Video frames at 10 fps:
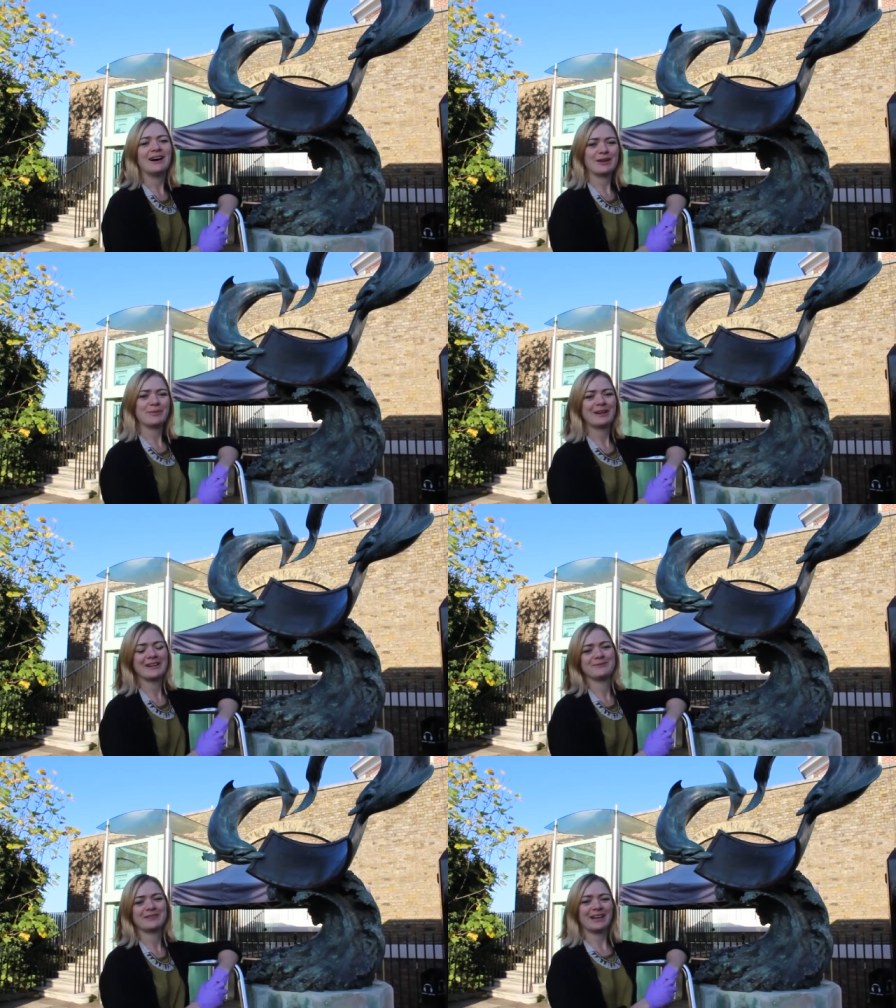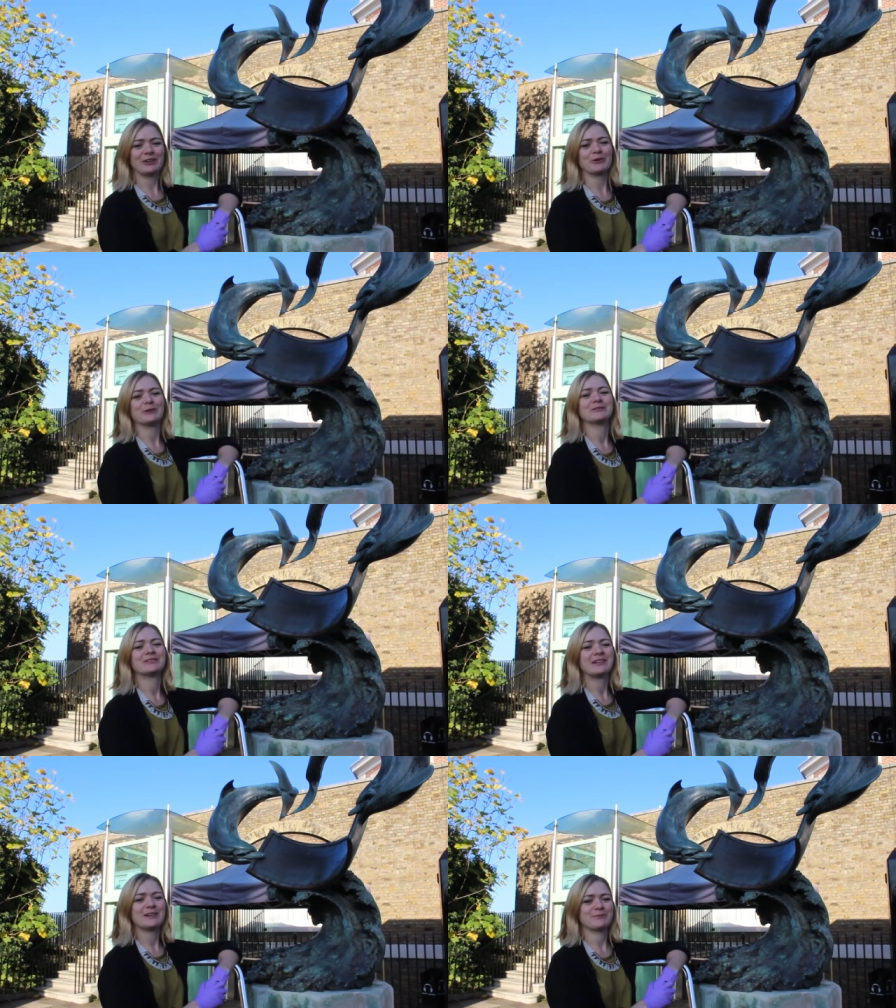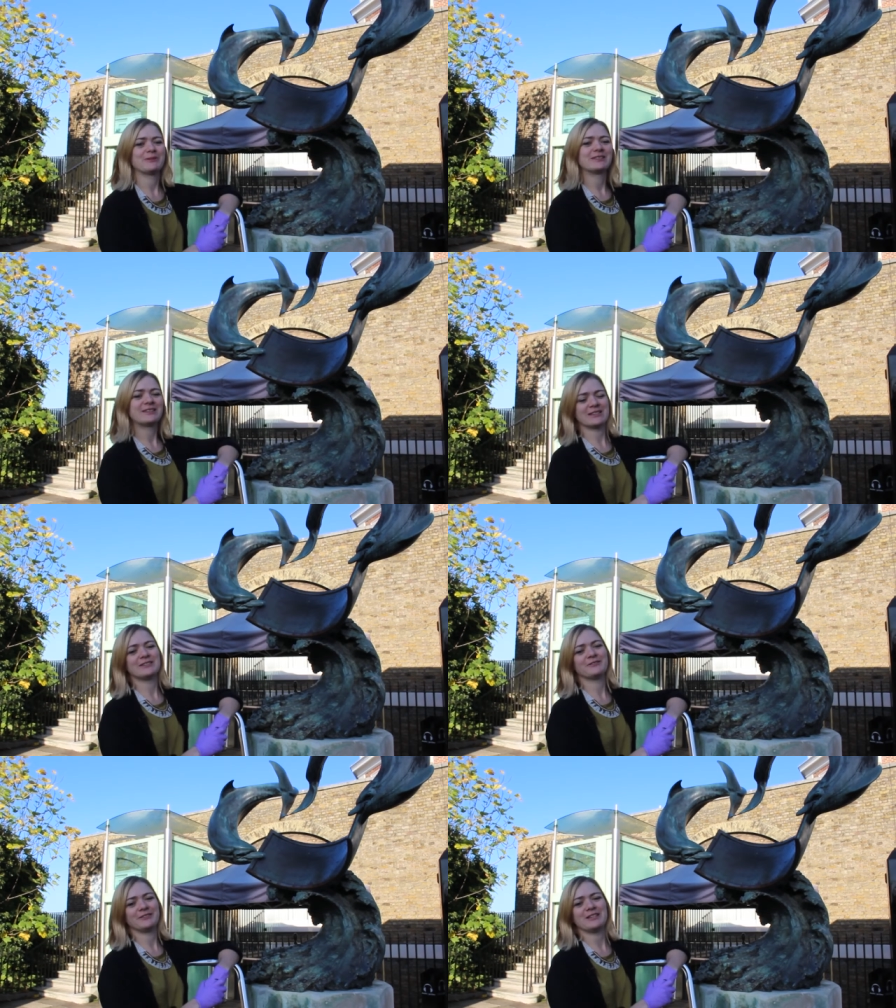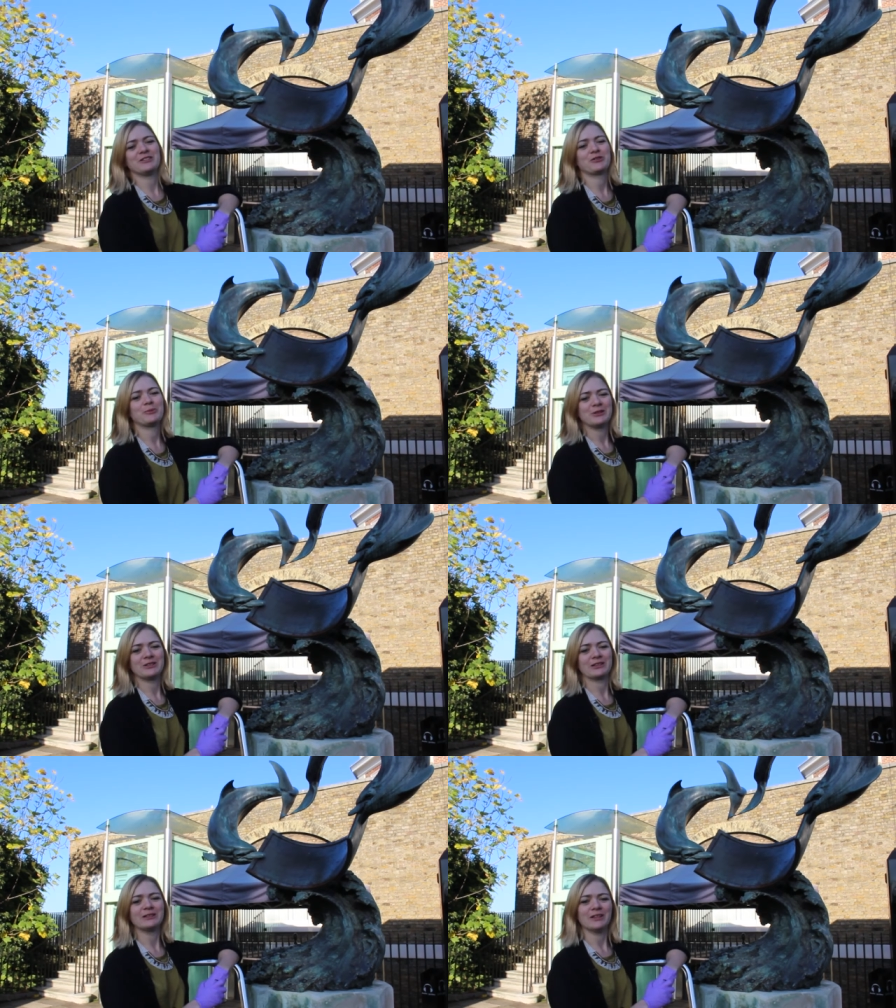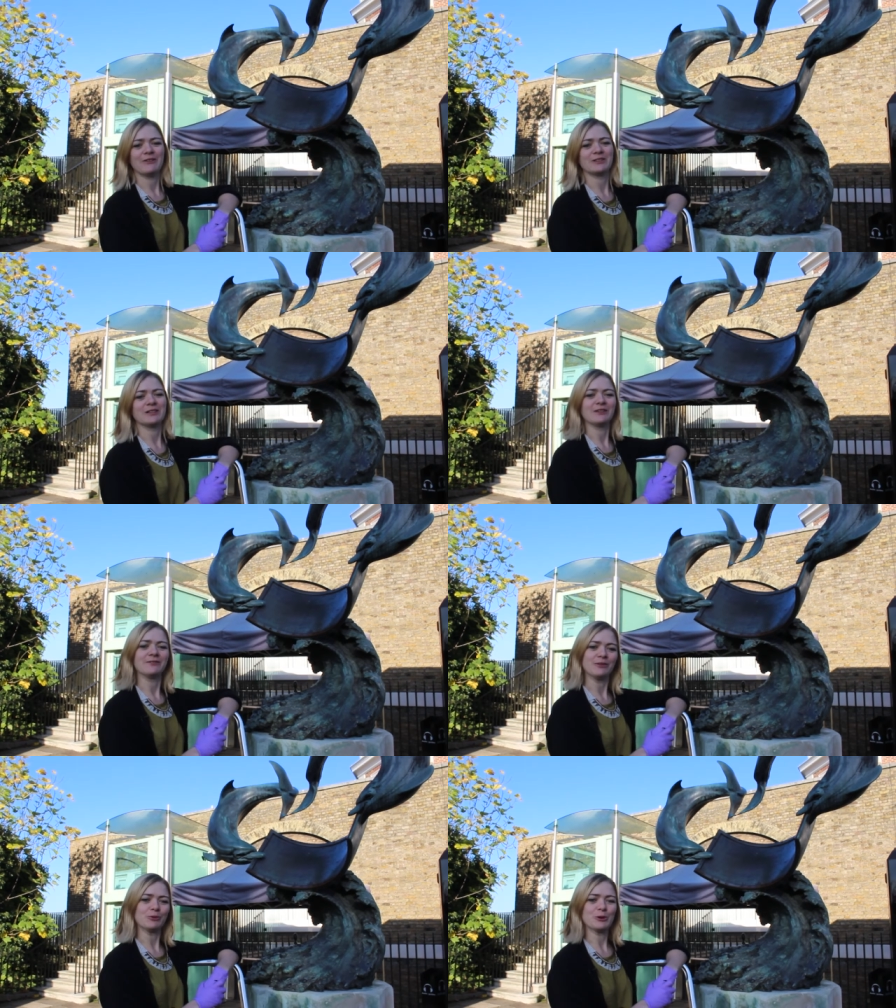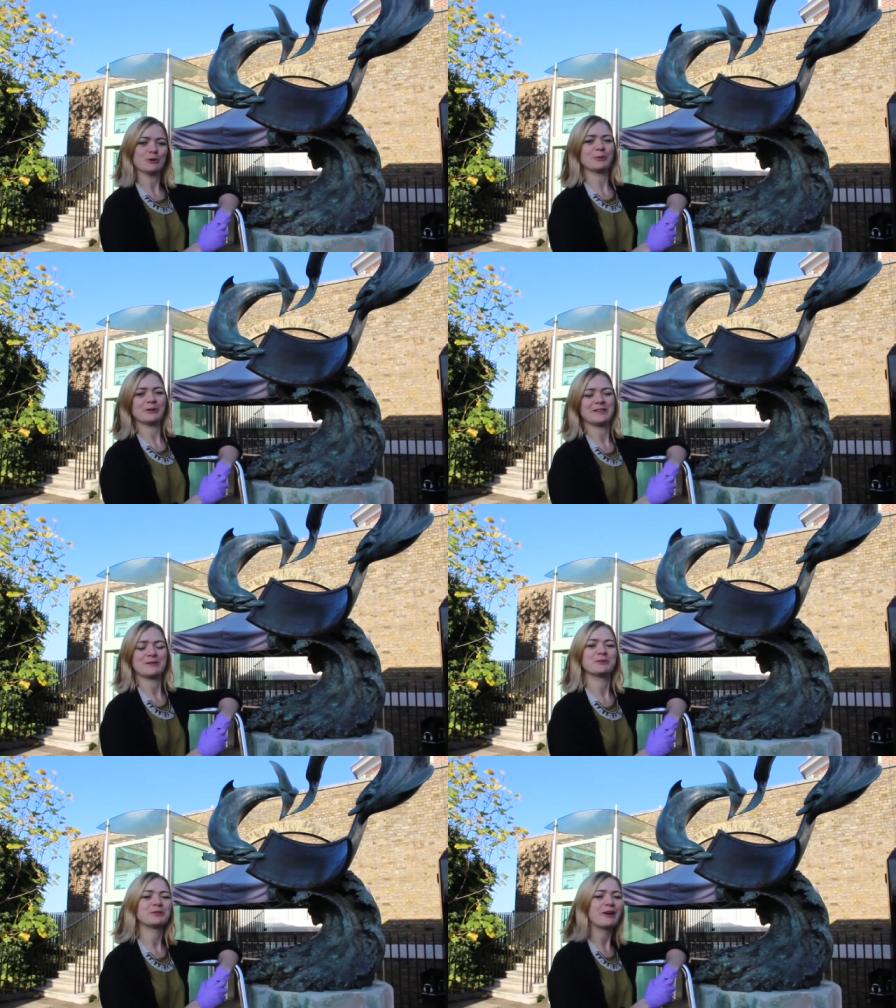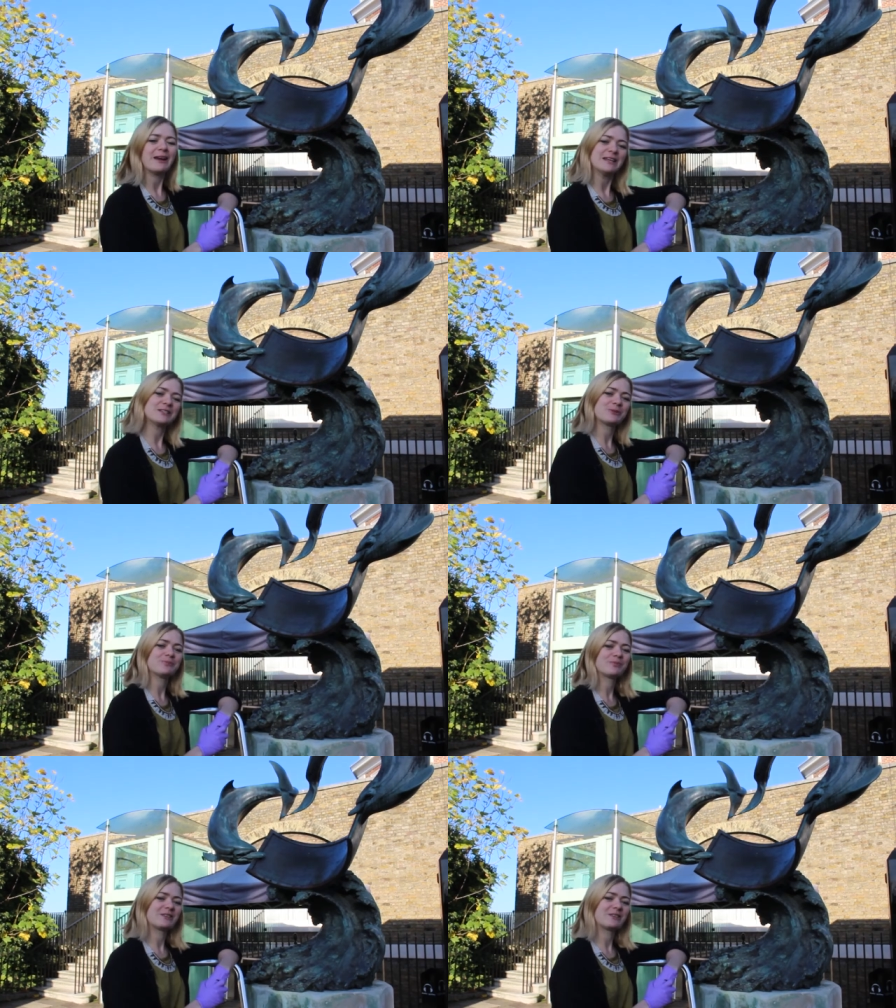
Hi, my name's Anna Rolls and I'm the Scientific Instruments Conservator for the Royal Museums Greenwich.